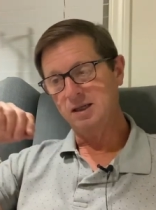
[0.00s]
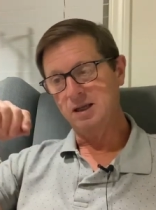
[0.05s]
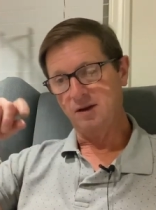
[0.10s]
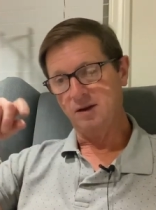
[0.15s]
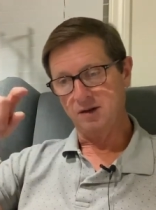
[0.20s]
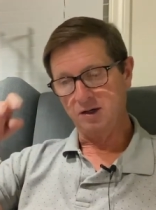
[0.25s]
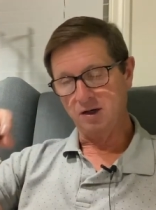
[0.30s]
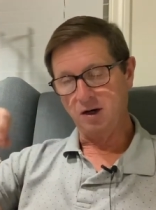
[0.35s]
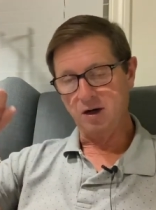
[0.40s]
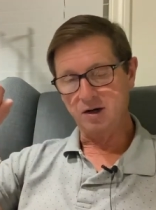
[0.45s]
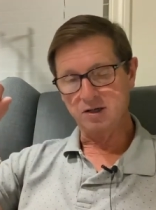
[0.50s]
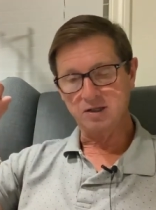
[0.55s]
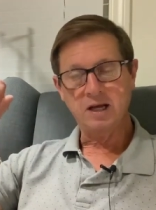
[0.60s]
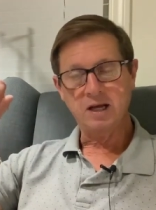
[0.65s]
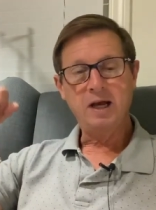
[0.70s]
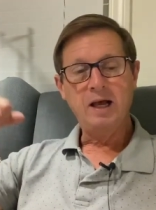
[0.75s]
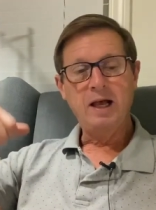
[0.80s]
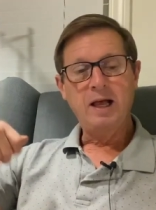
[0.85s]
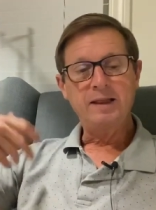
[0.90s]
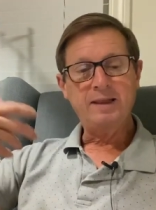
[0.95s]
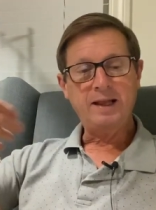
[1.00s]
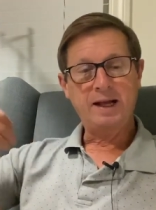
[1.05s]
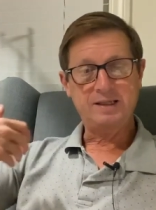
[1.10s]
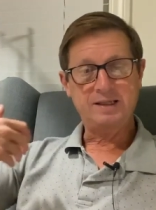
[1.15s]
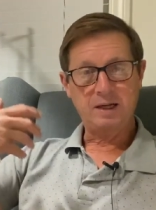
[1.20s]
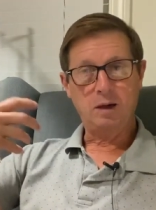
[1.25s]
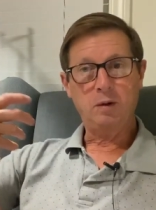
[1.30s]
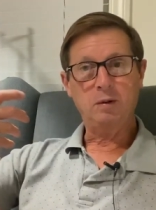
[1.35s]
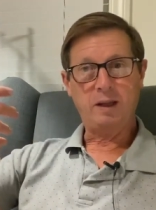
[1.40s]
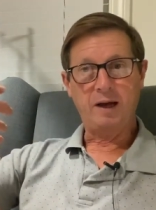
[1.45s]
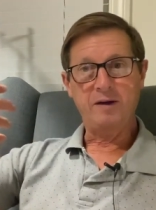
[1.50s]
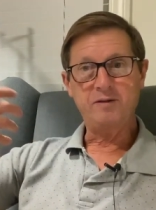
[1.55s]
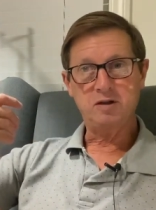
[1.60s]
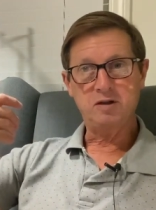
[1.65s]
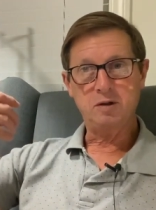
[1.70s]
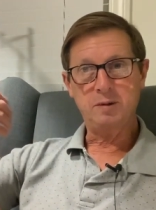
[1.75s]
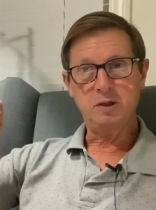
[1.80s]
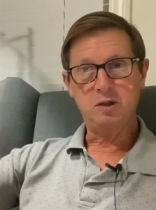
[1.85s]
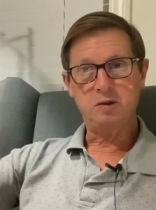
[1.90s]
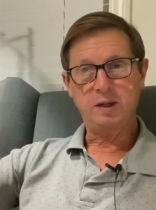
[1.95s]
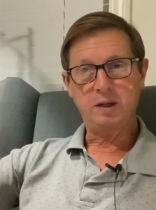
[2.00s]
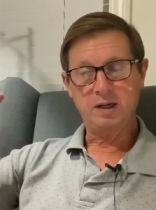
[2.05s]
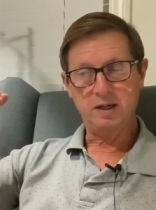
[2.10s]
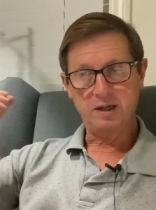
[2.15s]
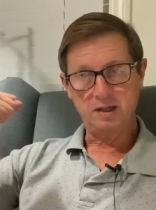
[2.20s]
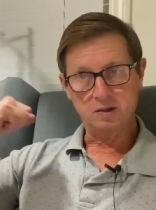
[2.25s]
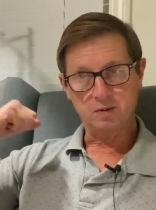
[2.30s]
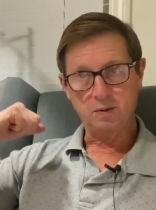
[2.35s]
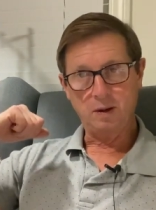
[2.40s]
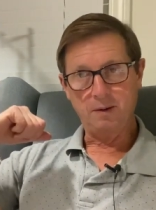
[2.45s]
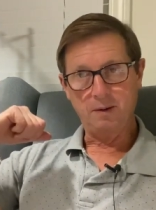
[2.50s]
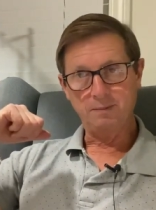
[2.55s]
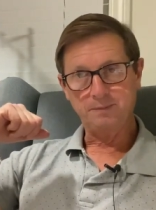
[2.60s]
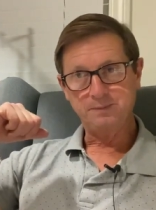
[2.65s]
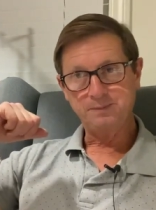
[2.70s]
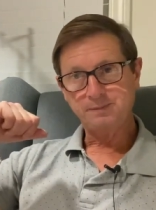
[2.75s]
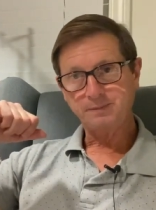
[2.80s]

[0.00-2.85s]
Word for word: on the darts, that's how life should be treated as well.